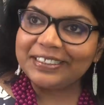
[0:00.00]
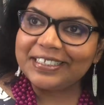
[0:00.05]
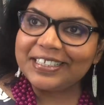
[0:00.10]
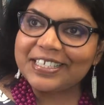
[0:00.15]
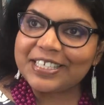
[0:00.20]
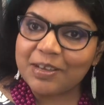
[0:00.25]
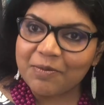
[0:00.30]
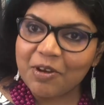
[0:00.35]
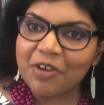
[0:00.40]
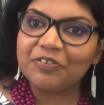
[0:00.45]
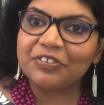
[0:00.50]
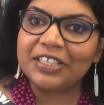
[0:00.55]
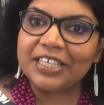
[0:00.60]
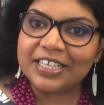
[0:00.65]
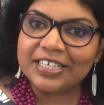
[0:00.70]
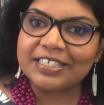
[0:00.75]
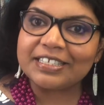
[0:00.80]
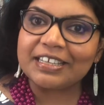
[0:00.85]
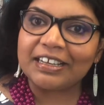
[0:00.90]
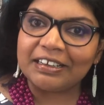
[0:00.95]
Some of
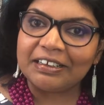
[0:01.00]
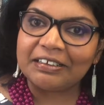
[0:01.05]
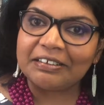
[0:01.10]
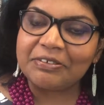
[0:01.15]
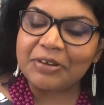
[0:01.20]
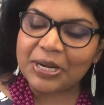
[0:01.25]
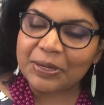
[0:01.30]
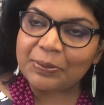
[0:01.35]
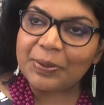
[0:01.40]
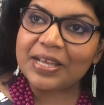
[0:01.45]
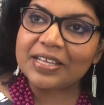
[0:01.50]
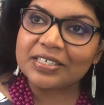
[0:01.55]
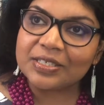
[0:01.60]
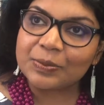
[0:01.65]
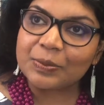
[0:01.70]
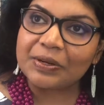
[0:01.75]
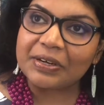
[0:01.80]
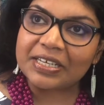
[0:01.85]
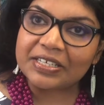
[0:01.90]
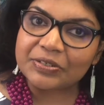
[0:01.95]
these uh,
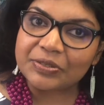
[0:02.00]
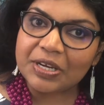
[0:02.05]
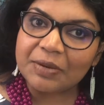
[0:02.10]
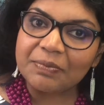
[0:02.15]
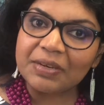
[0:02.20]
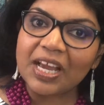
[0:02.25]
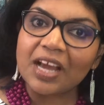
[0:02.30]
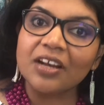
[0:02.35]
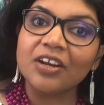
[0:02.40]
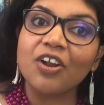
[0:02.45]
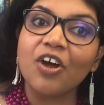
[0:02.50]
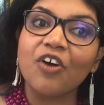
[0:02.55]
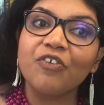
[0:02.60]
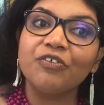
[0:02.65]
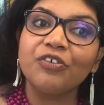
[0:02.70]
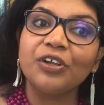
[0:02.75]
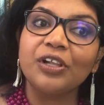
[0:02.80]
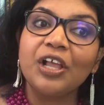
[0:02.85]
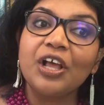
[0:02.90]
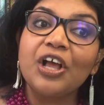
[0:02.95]
requests were extremely
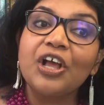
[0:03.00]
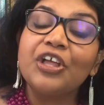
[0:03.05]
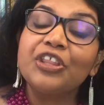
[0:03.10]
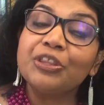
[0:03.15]
unlawful.